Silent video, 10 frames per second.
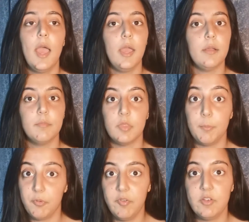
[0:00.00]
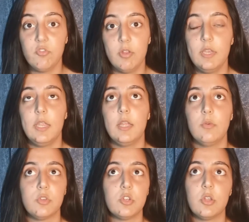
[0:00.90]
the prevent
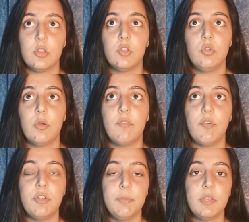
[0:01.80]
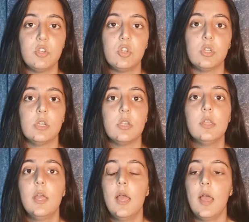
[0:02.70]
training, which the two I've already mentioned,
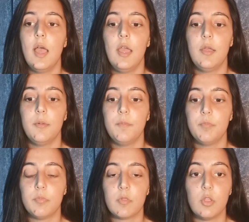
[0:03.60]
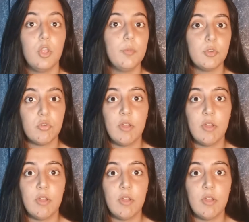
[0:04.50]
human